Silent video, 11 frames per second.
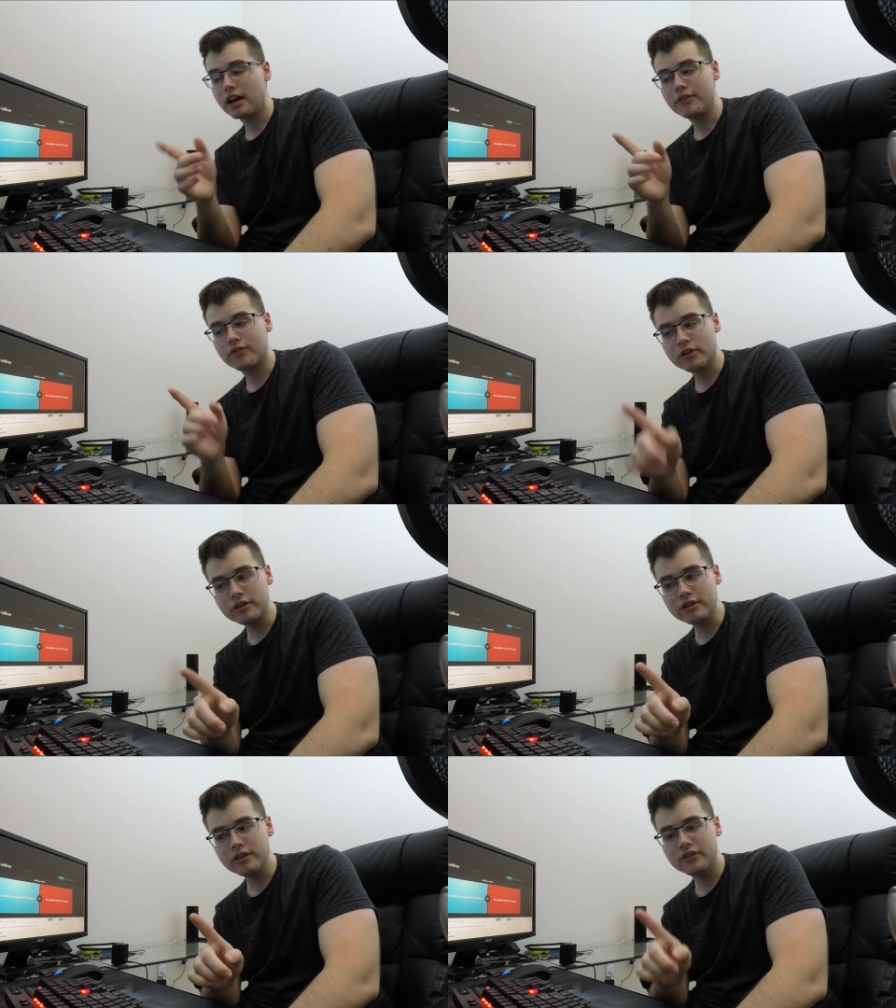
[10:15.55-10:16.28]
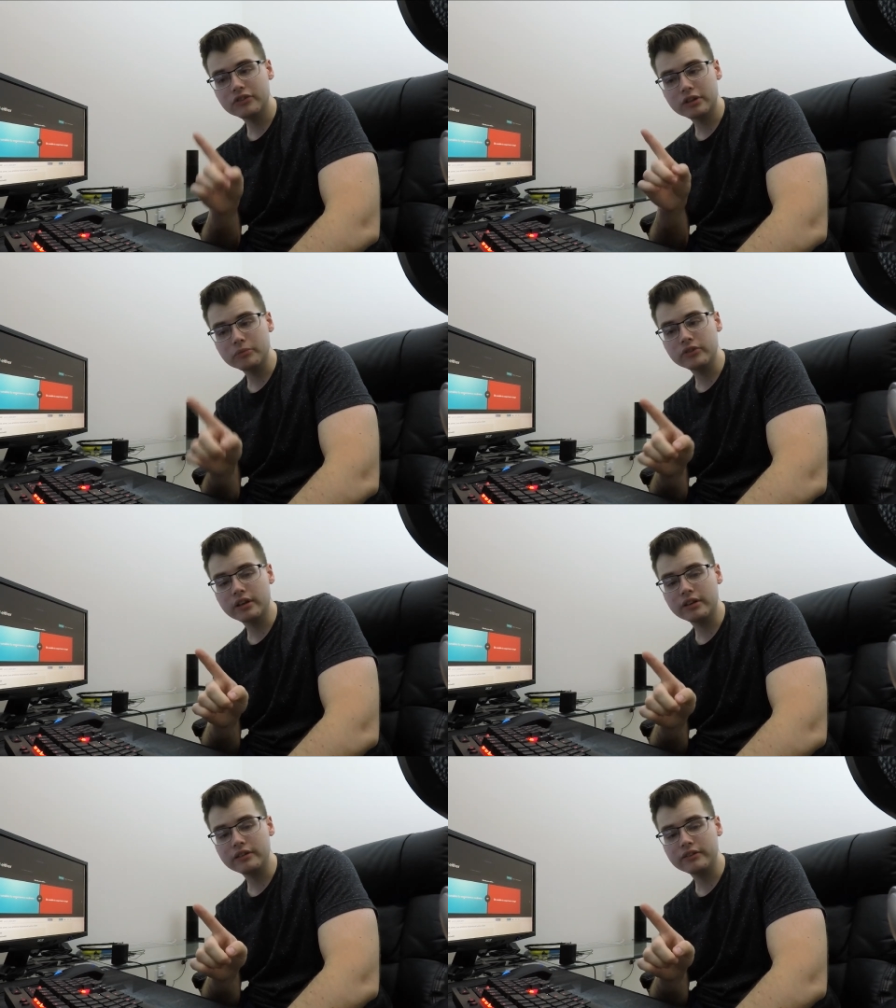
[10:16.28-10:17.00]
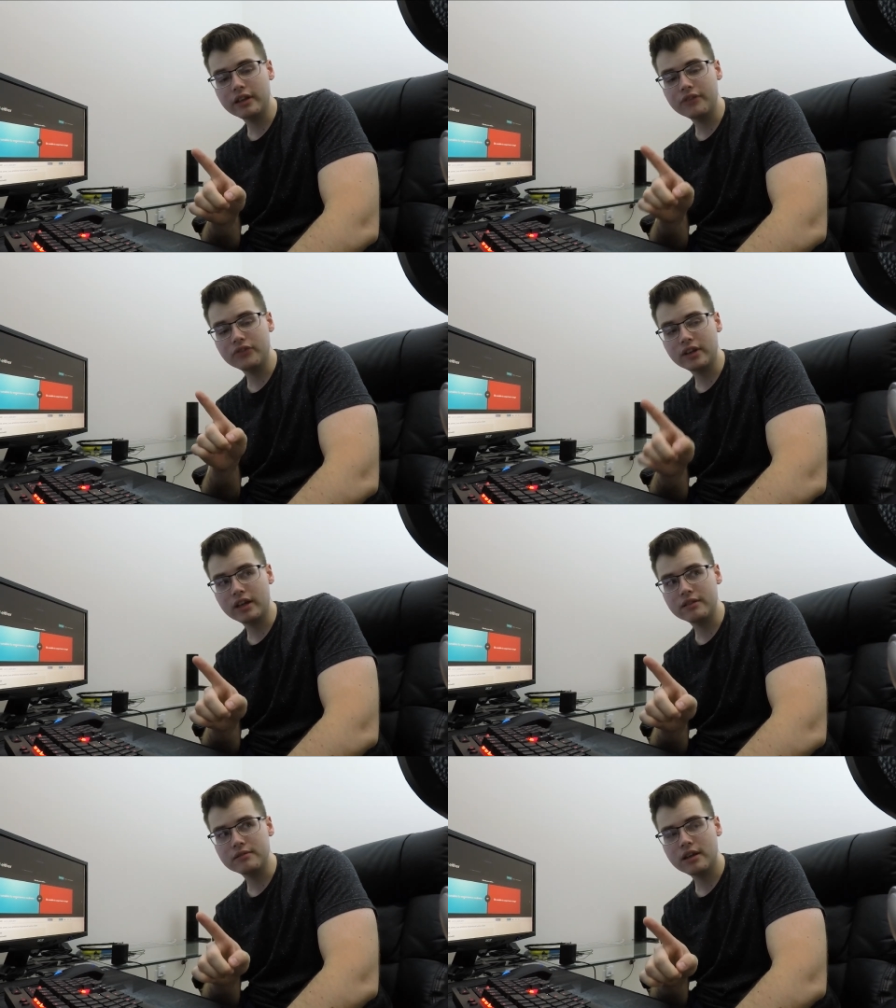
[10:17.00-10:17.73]
I've heard some studies have
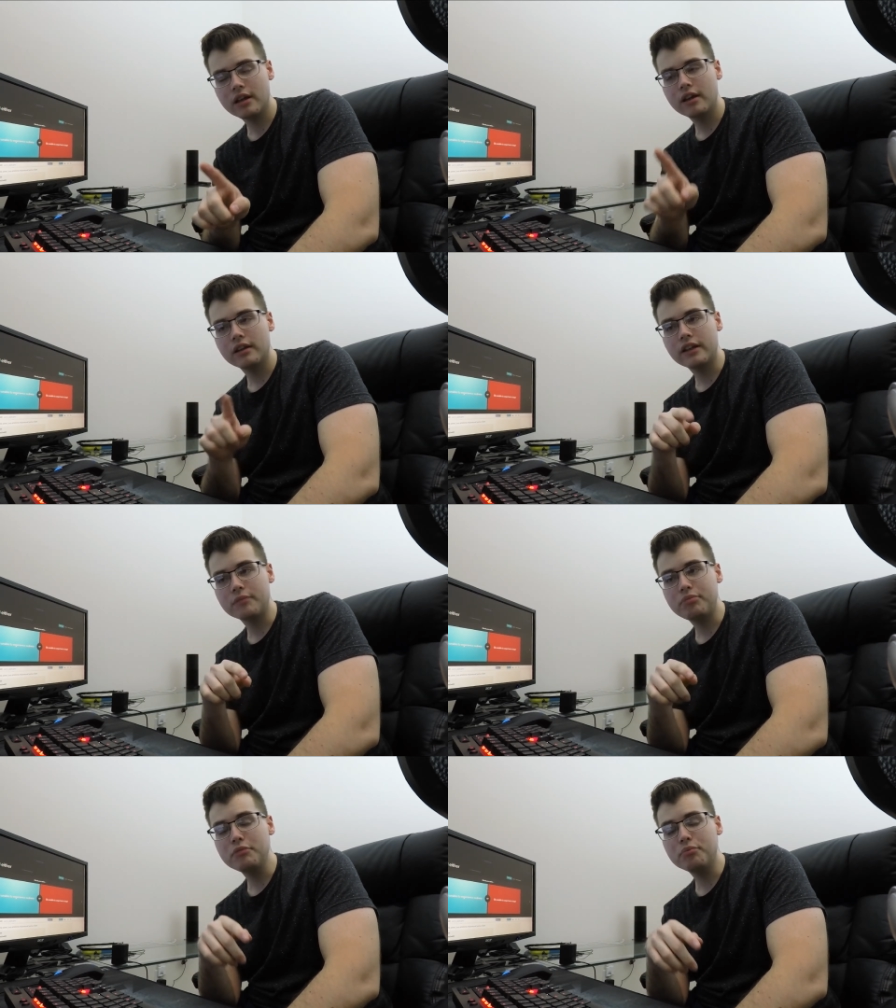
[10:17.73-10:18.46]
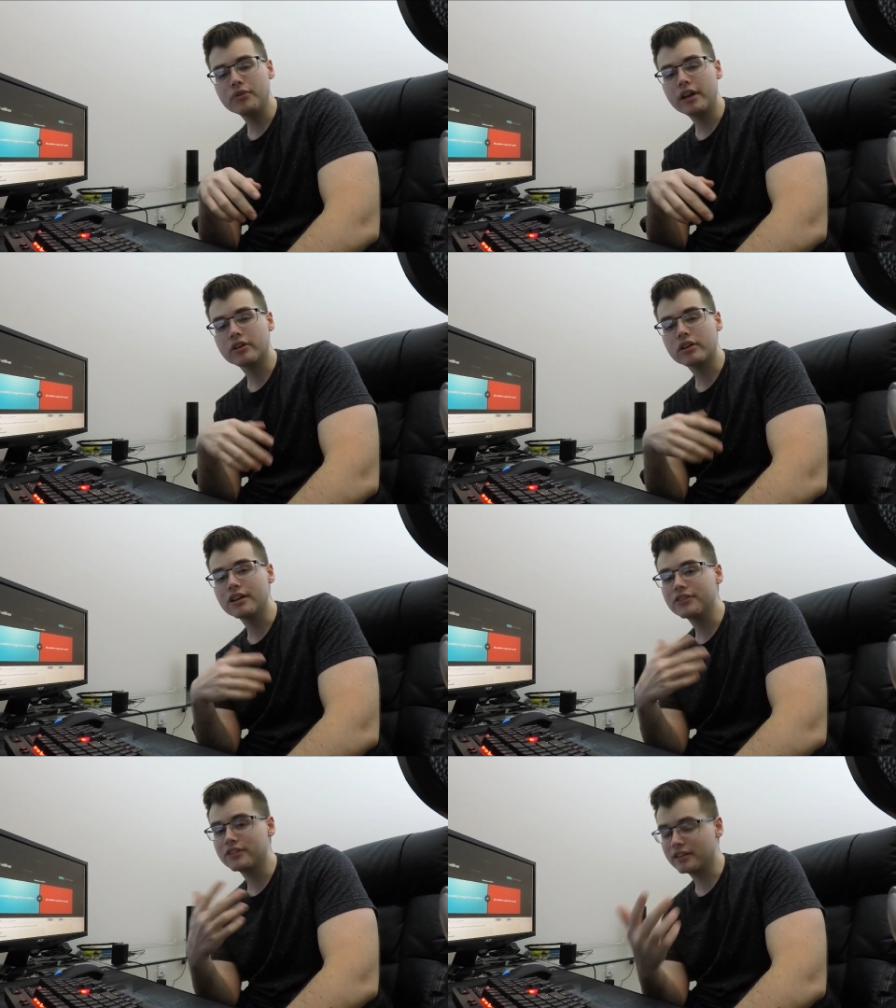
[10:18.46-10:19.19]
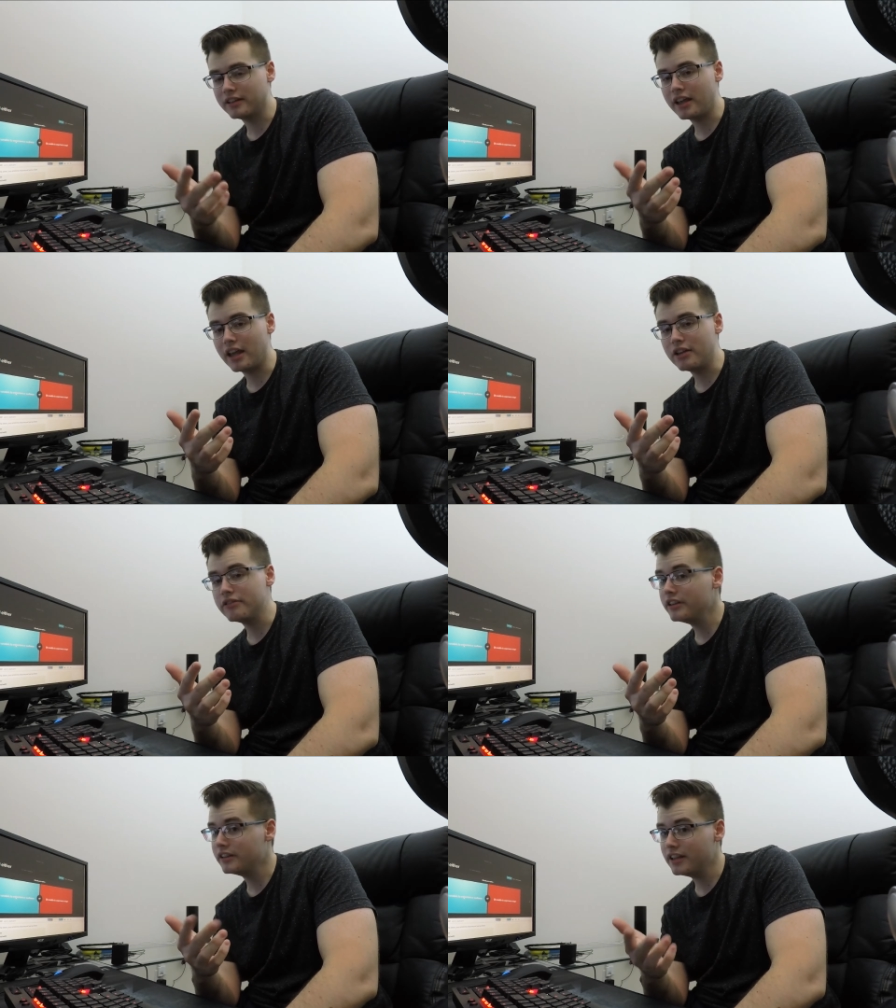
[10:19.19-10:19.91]
said that people that are constantly
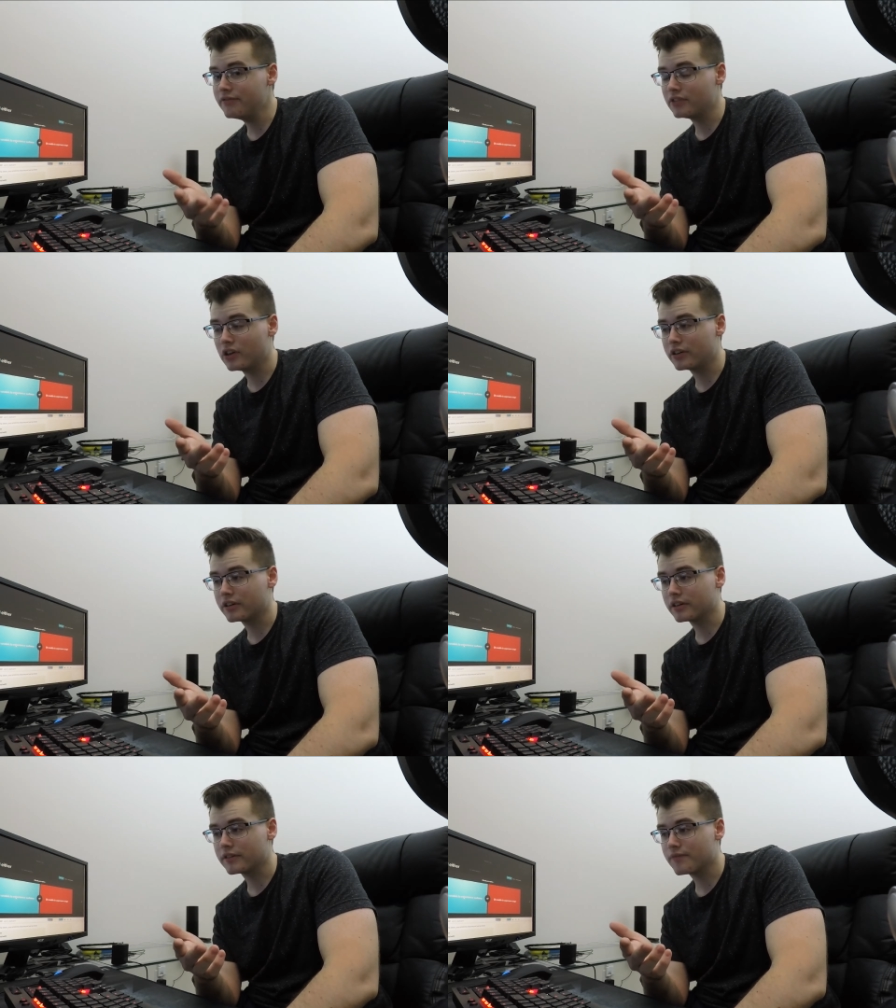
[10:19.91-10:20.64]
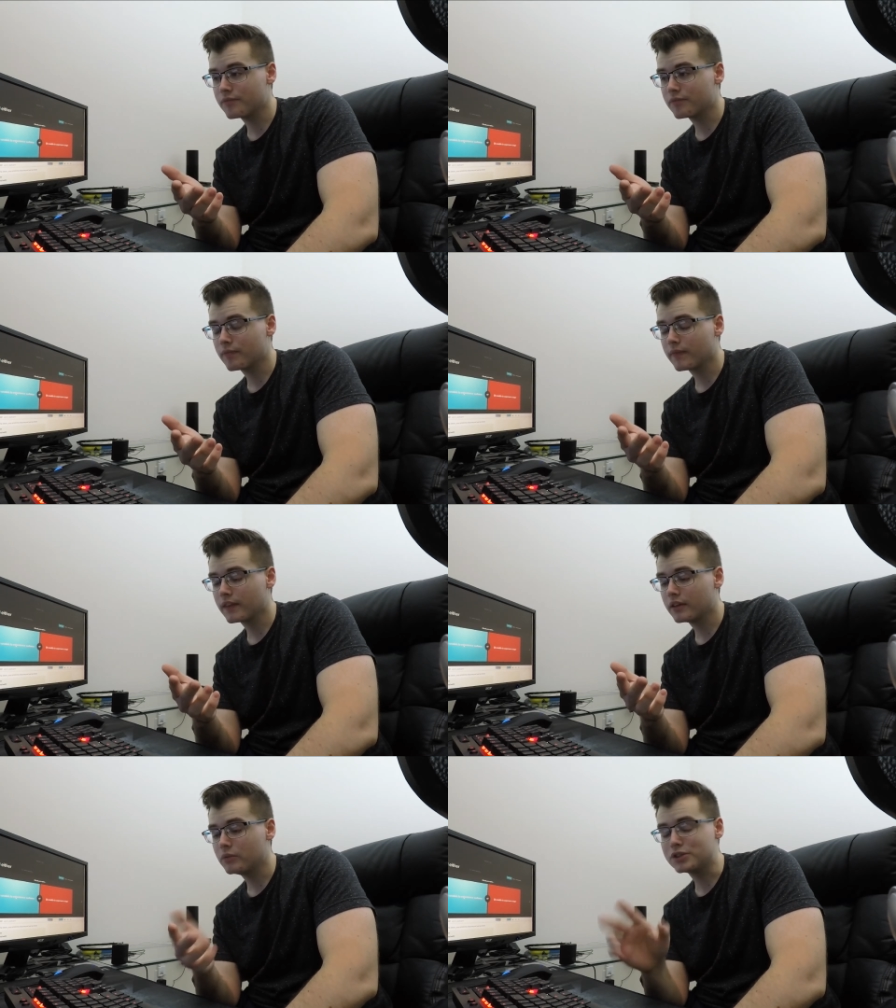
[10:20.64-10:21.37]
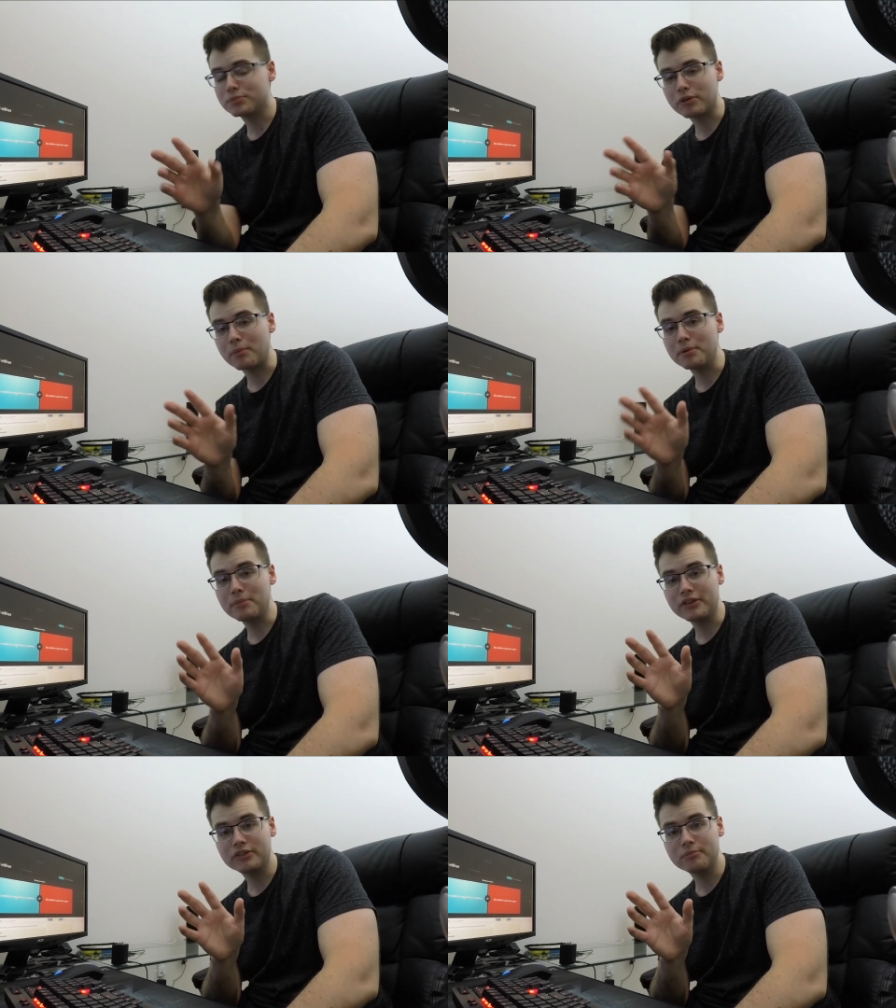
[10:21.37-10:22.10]
angry live longer, which
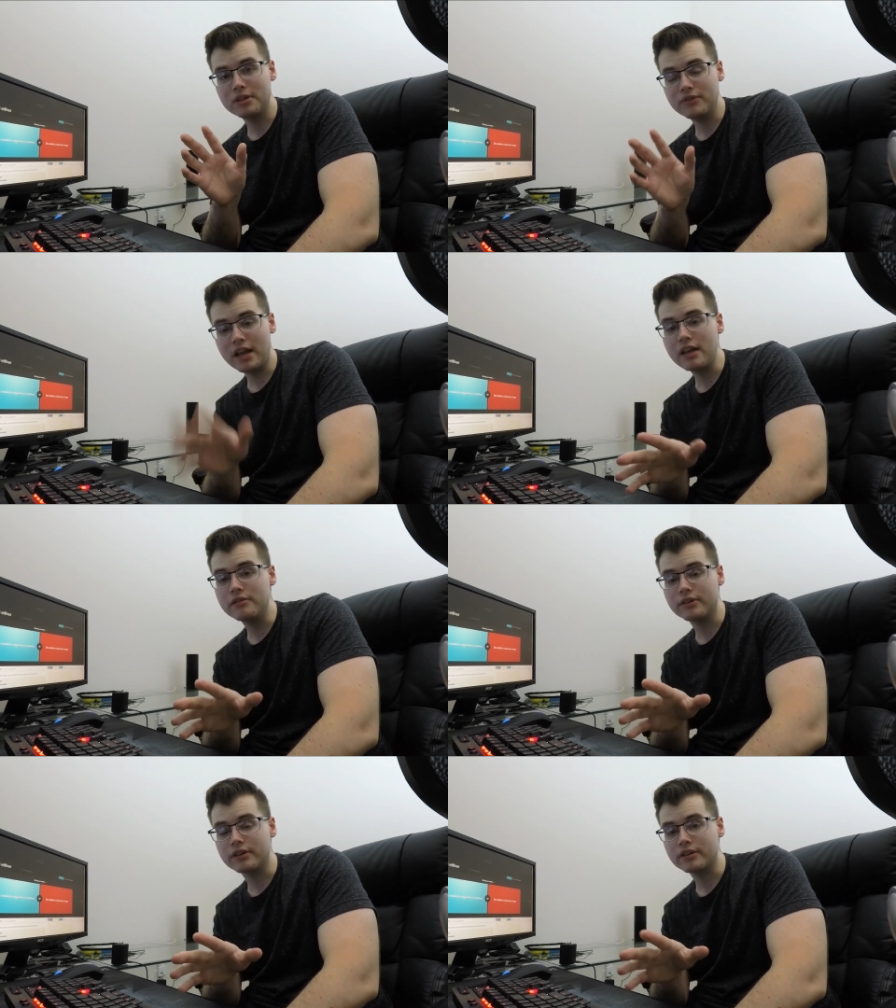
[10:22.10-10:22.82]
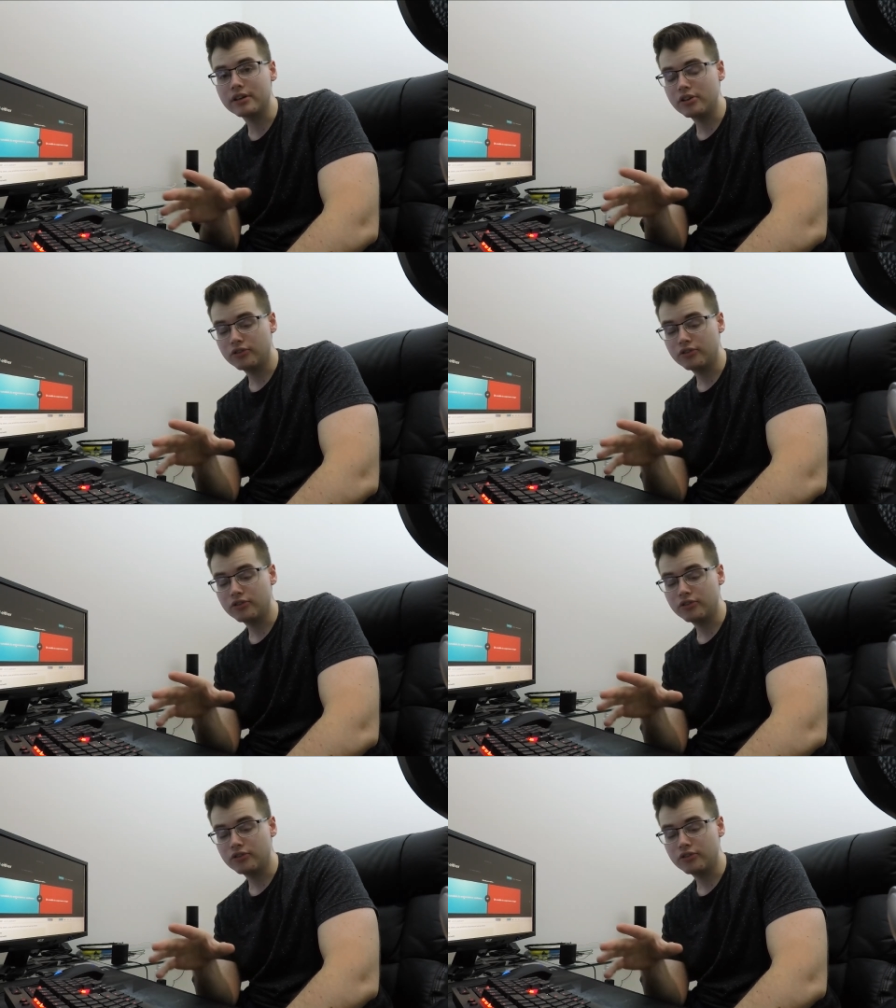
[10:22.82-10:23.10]
probably makes them even angrier.